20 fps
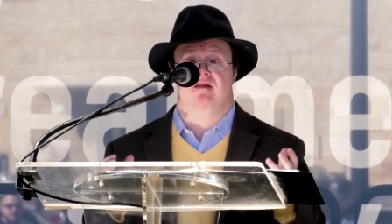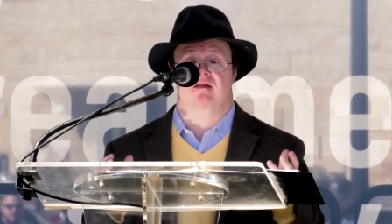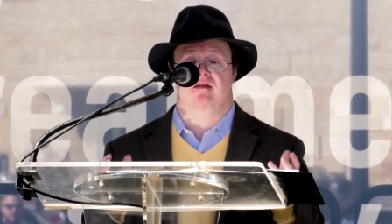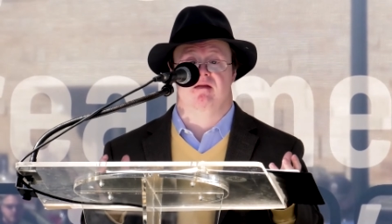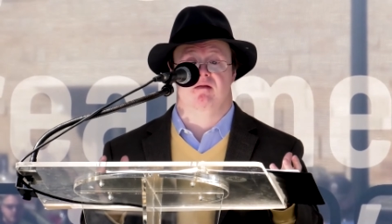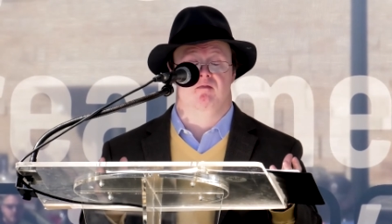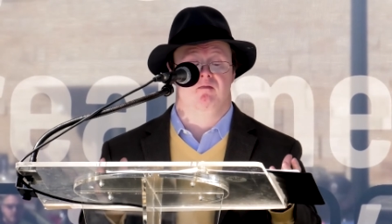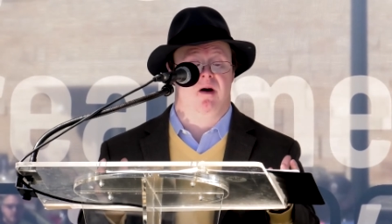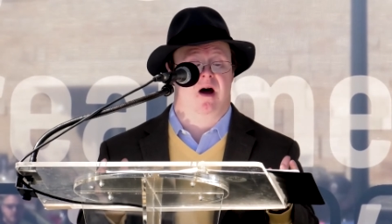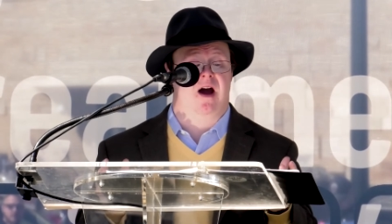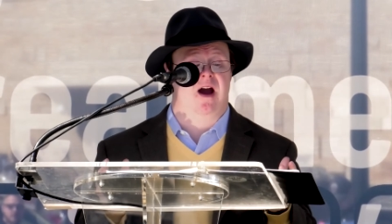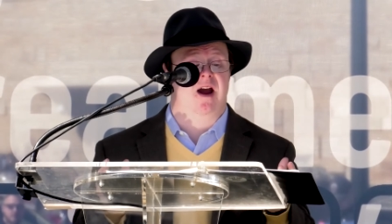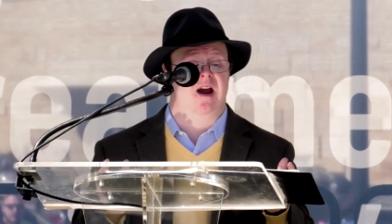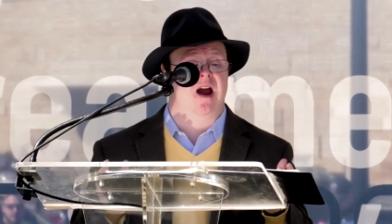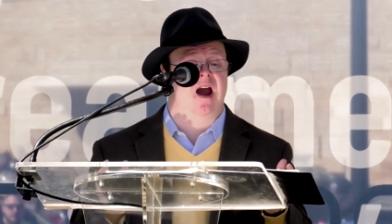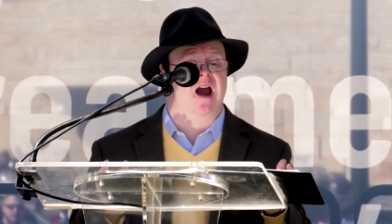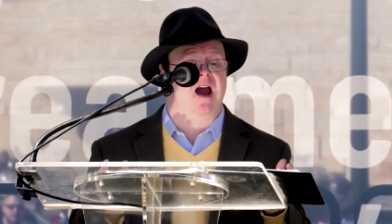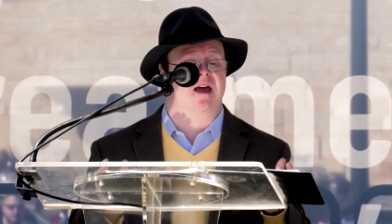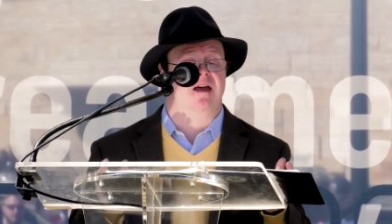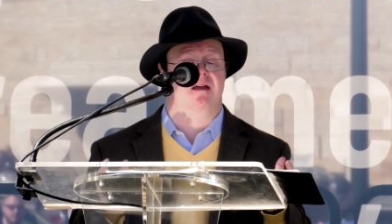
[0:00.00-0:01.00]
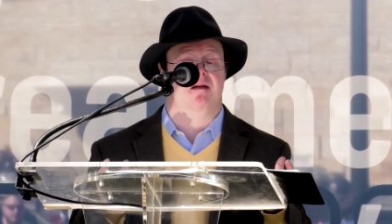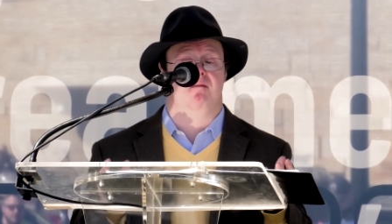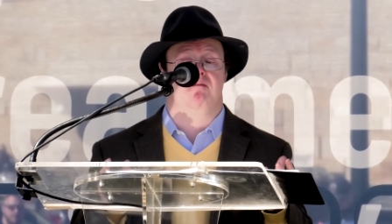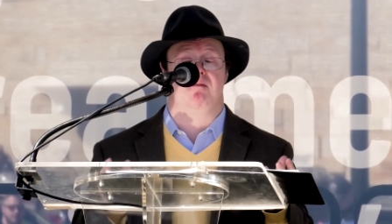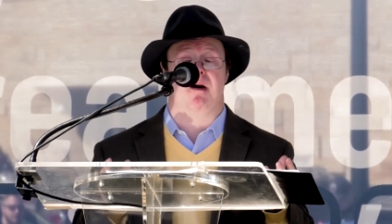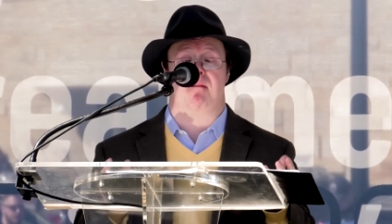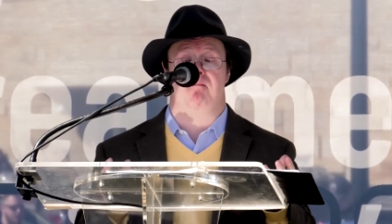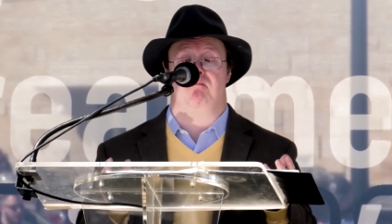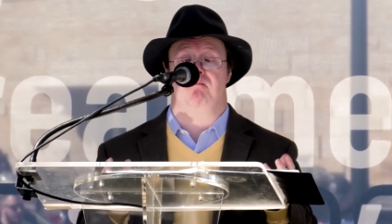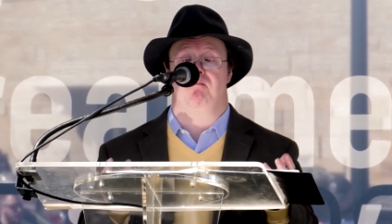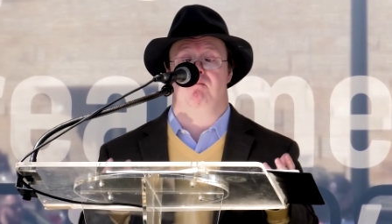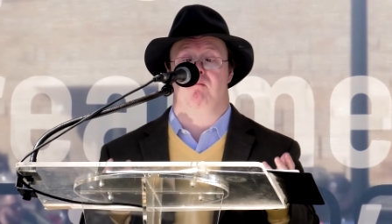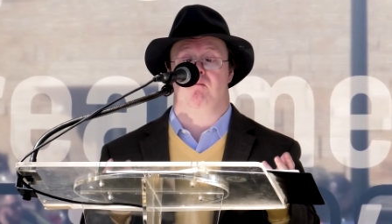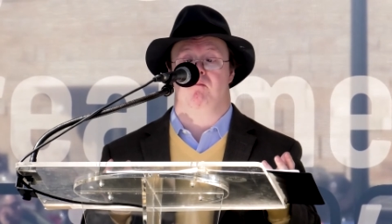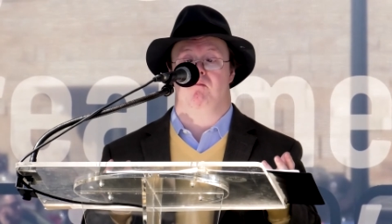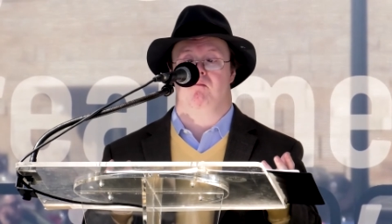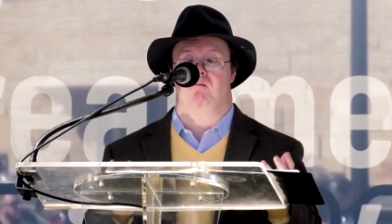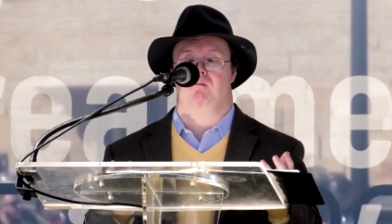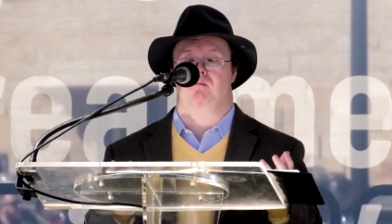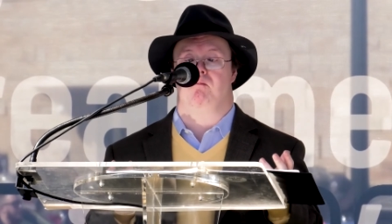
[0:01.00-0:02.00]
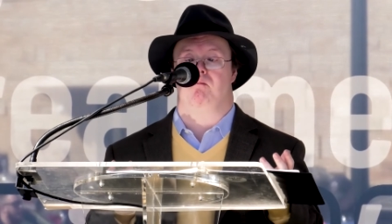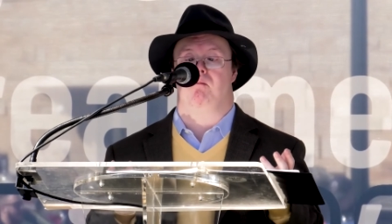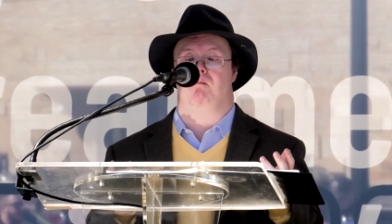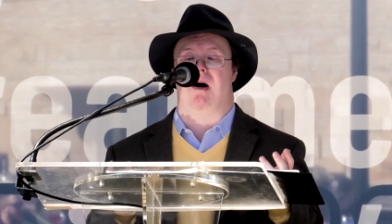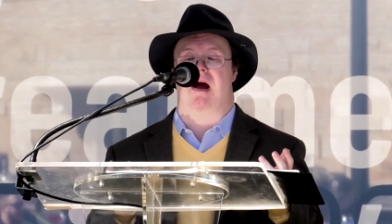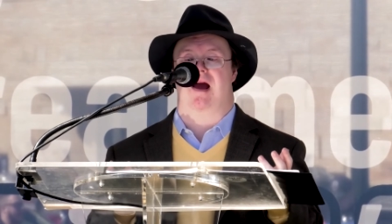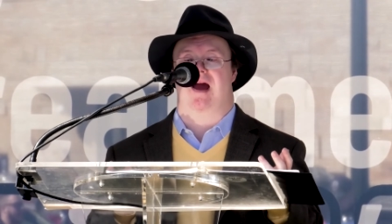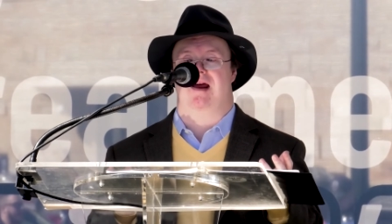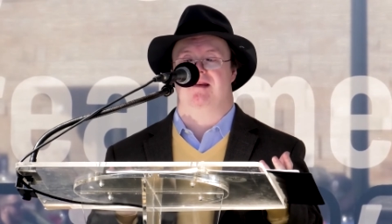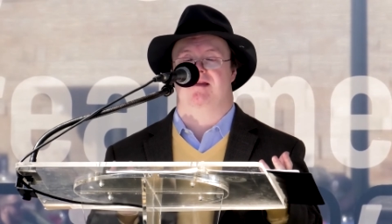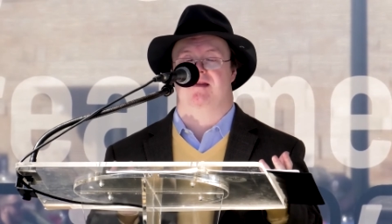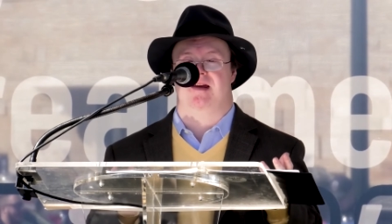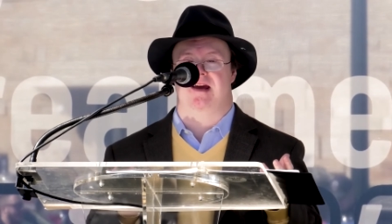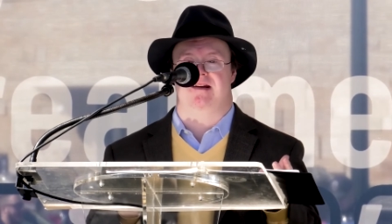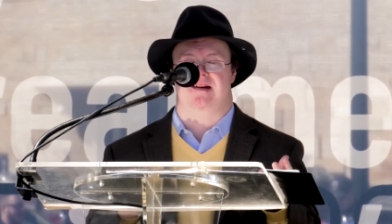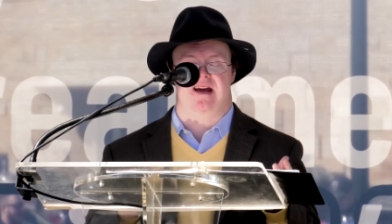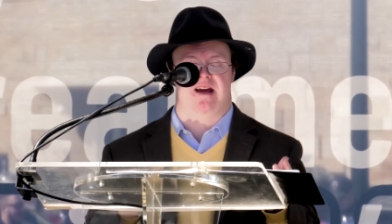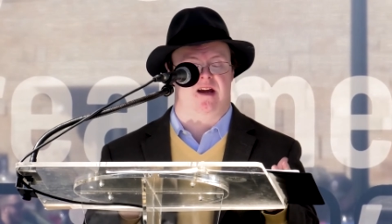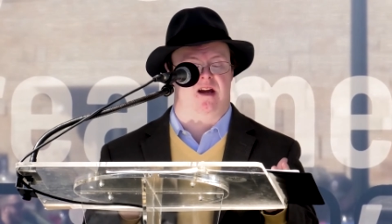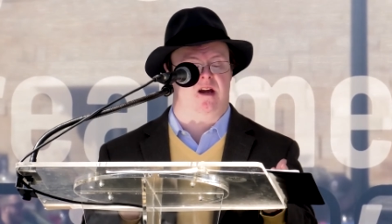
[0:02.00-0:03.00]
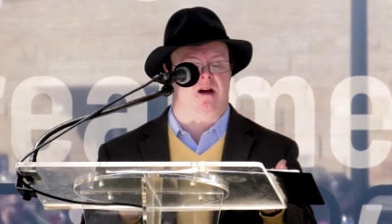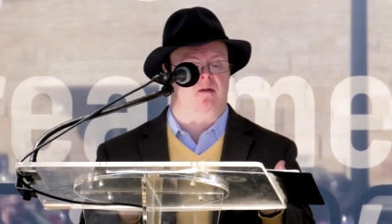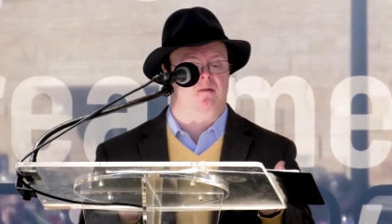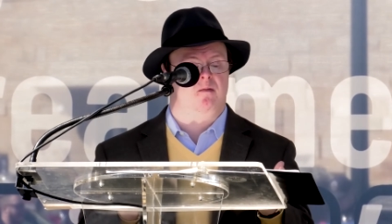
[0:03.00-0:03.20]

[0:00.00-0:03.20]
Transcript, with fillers: by by by NCD.